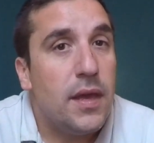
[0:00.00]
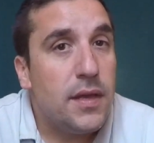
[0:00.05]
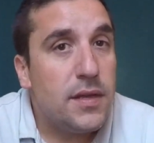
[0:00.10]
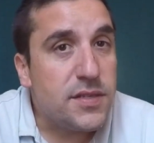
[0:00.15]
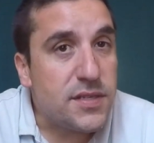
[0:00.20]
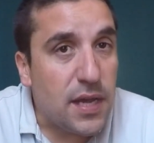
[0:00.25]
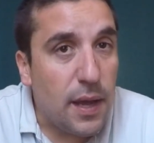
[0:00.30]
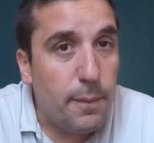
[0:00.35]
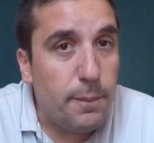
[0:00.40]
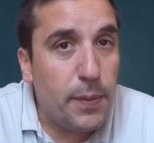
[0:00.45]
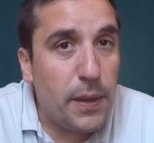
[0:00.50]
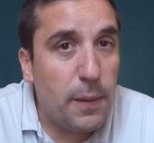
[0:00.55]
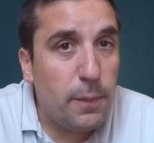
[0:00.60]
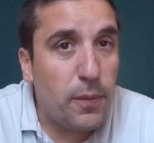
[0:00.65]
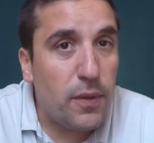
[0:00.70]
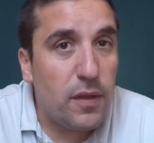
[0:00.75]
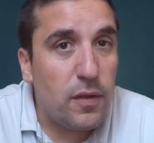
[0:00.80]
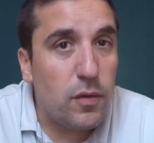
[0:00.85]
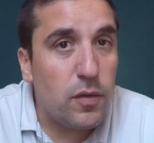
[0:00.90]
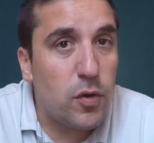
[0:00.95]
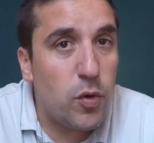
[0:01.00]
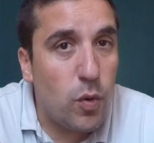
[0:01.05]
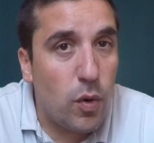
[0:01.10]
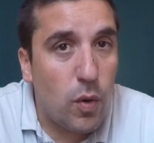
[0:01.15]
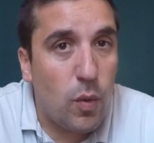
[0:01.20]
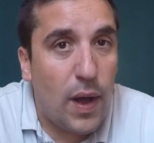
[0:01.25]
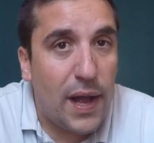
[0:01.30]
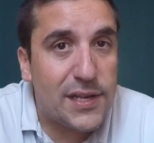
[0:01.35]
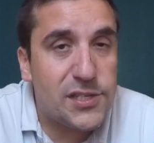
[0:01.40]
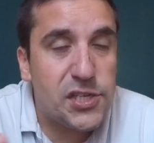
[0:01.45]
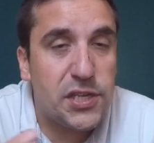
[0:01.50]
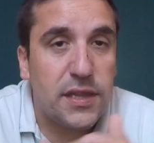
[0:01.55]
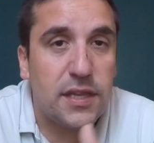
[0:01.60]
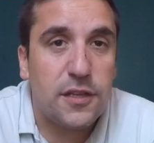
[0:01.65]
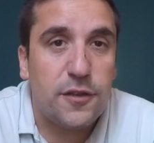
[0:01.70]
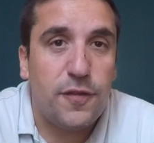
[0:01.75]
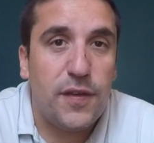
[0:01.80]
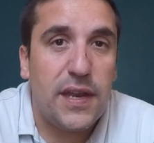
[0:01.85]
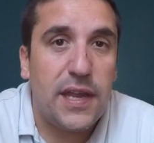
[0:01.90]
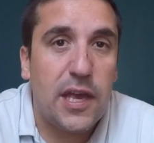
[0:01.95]
Some people who are watching
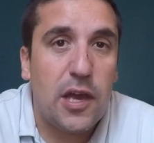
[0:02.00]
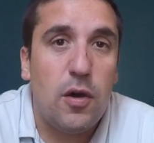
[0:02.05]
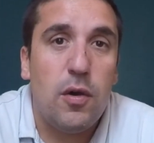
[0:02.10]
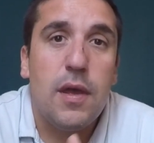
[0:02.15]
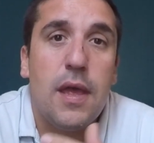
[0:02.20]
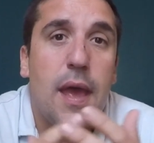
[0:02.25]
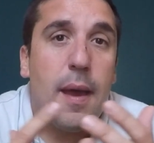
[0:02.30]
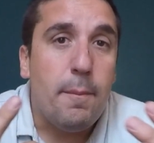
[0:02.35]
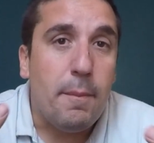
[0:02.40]
this video